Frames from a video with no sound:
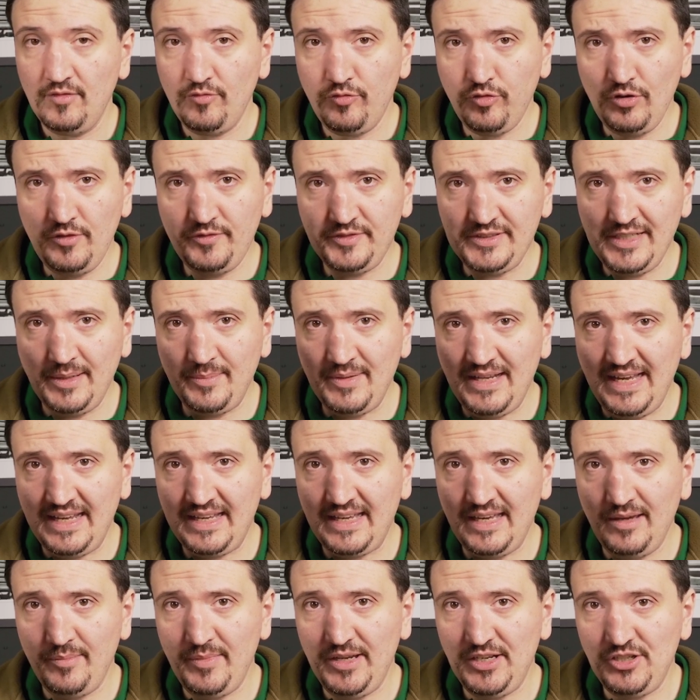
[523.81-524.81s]
Full frame
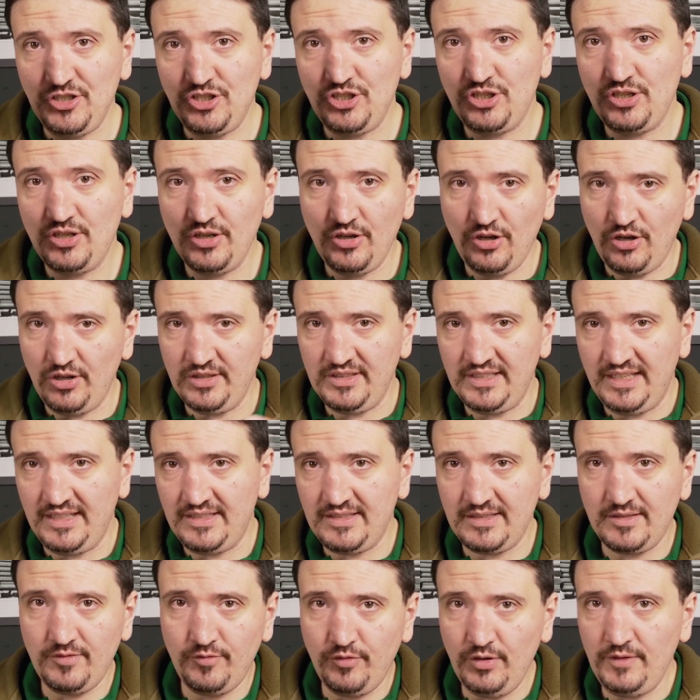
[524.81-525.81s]
like image on
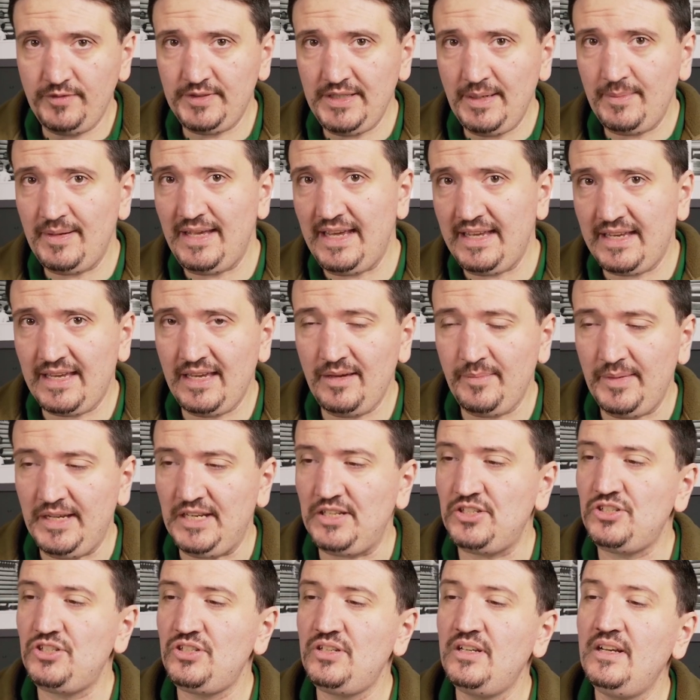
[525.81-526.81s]
this, full frame like
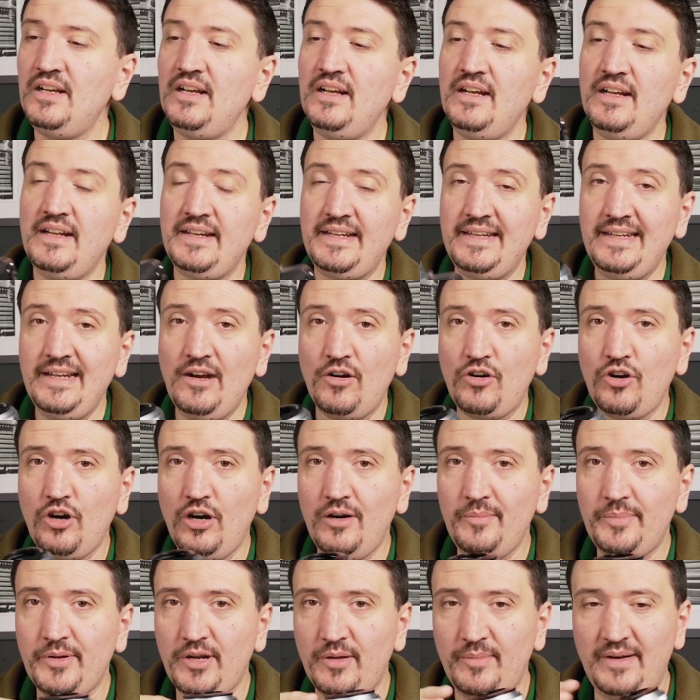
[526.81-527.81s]
image, no
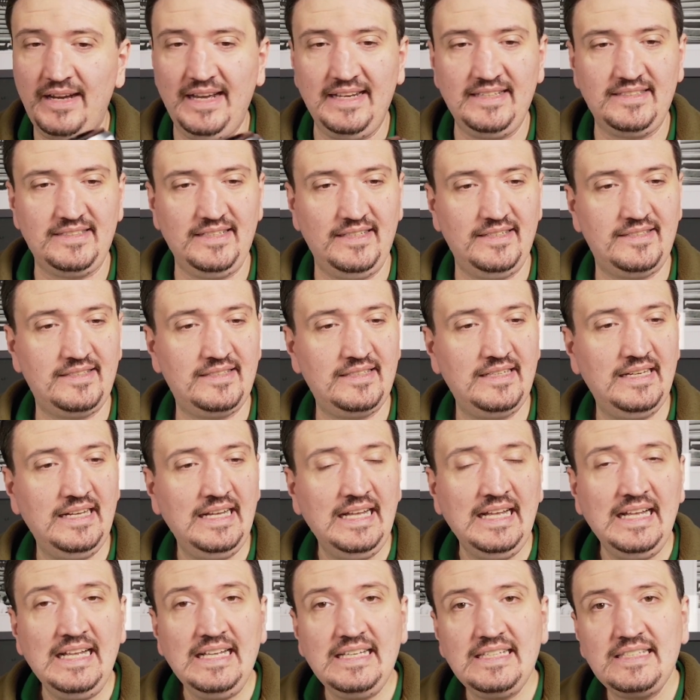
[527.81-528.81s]
compromises.
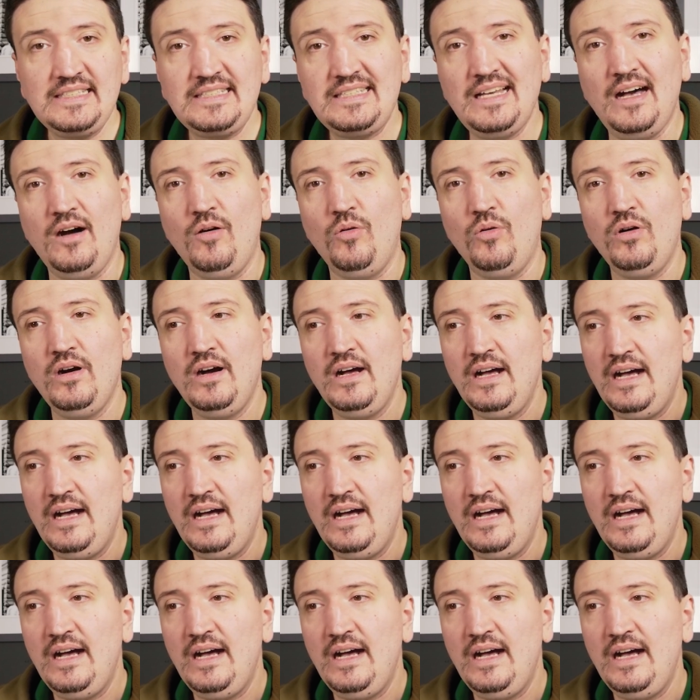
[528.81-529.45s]
So